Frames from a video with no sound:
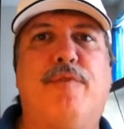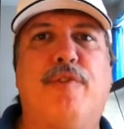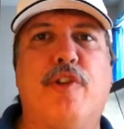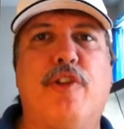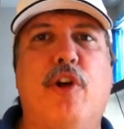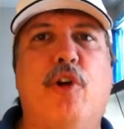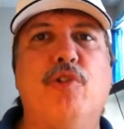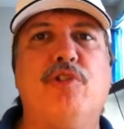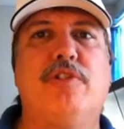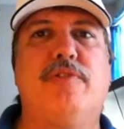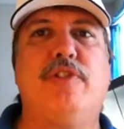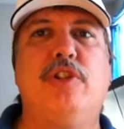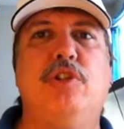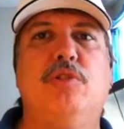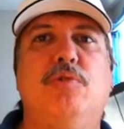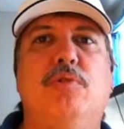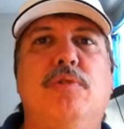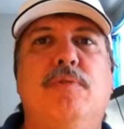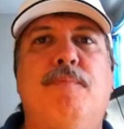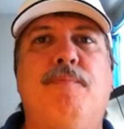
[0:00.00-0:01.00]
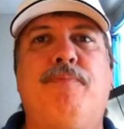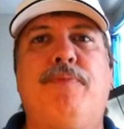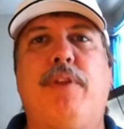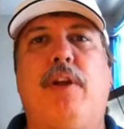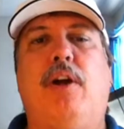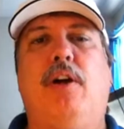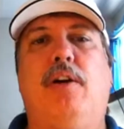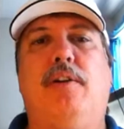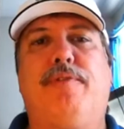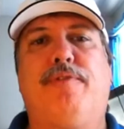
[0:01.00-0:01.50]
For those of you,
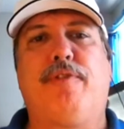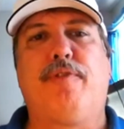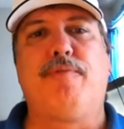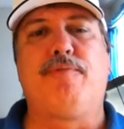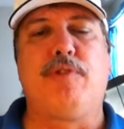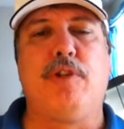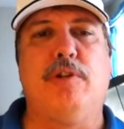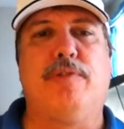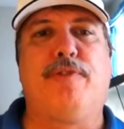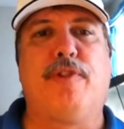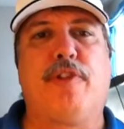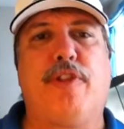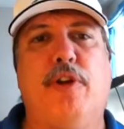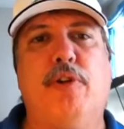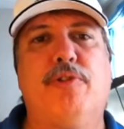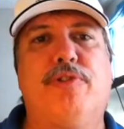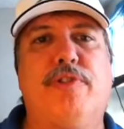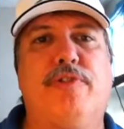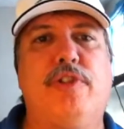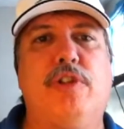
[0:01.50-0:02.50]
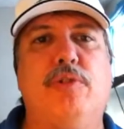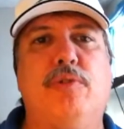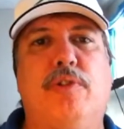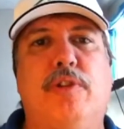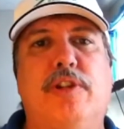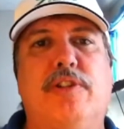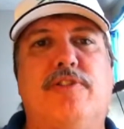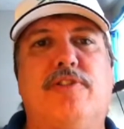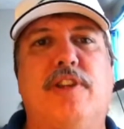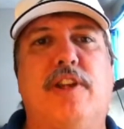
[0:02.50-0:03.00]

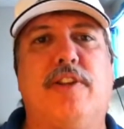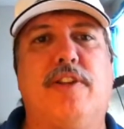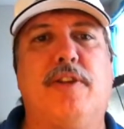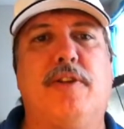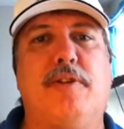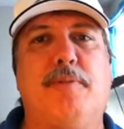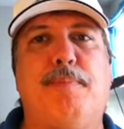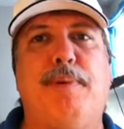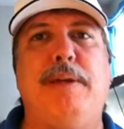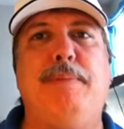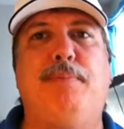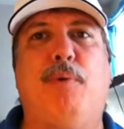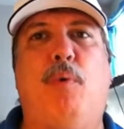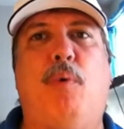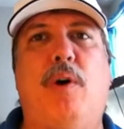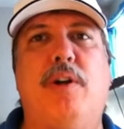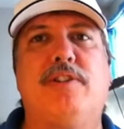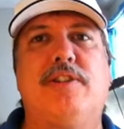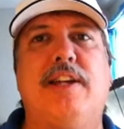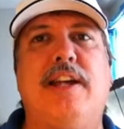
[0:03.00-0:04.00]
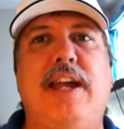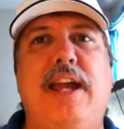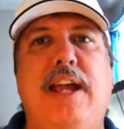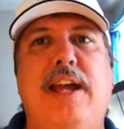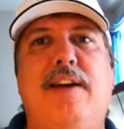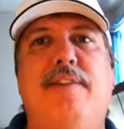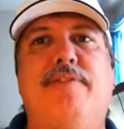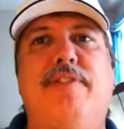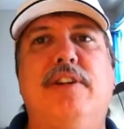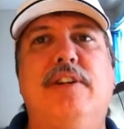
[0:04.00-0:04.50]
that the people want to
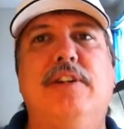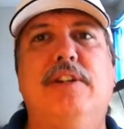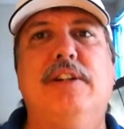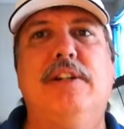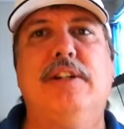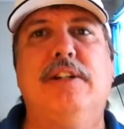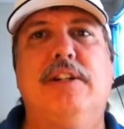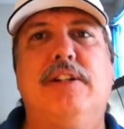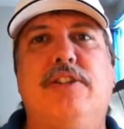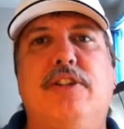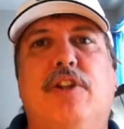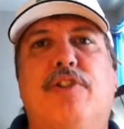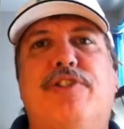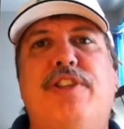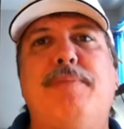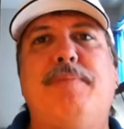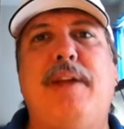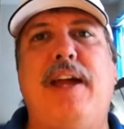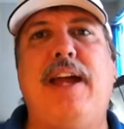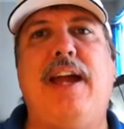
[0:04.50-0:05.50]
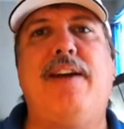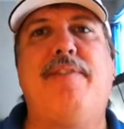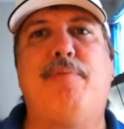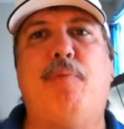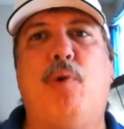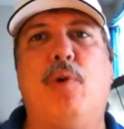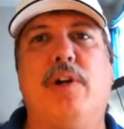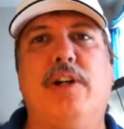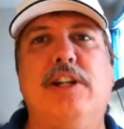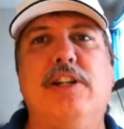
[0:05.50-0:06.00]
have, seem to have
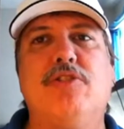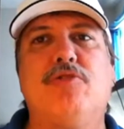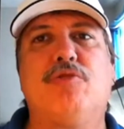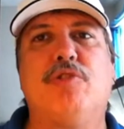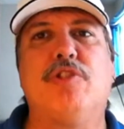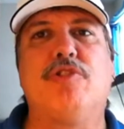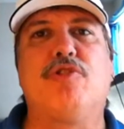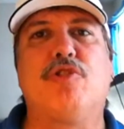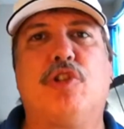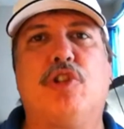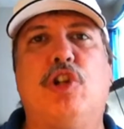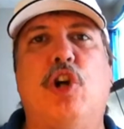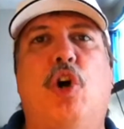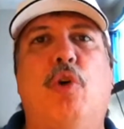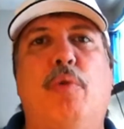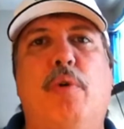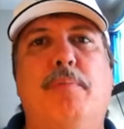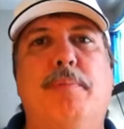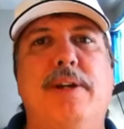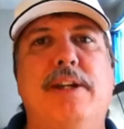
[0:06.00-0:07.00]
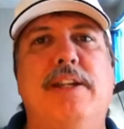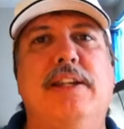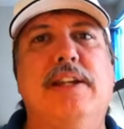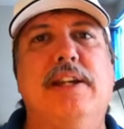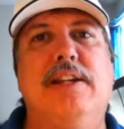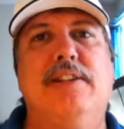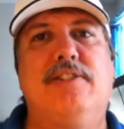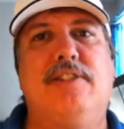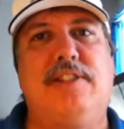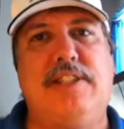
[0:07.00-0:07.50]
more interest, your goal will be
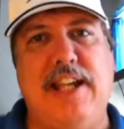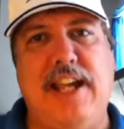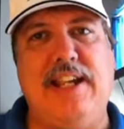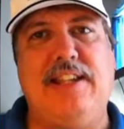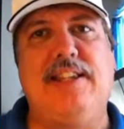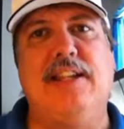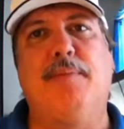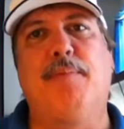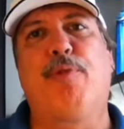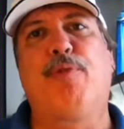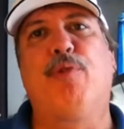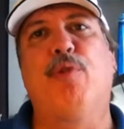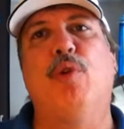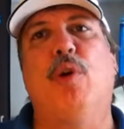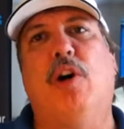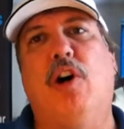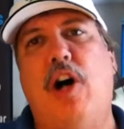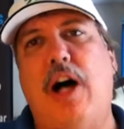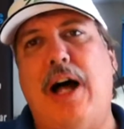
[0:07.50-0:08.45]
to take them through a